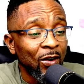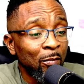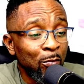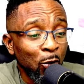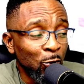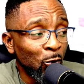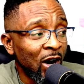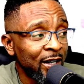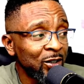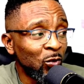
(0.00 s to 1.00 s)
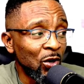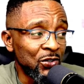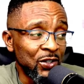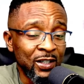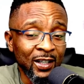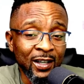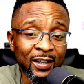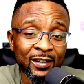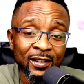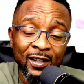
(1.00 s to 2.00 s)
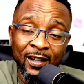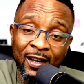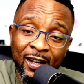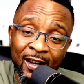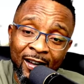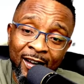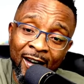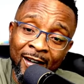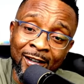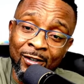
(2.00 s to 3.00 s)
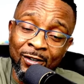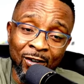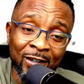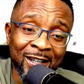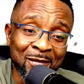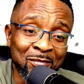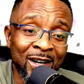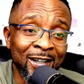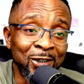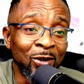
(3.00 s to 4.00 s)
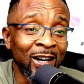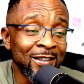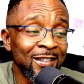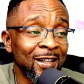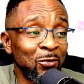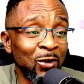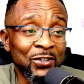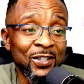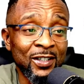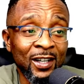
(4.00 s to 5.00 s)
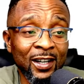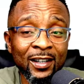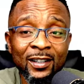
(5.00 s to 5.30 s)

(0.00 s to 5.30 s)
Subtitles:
Buhari was there. Good lucky Gbere Jolantan was there.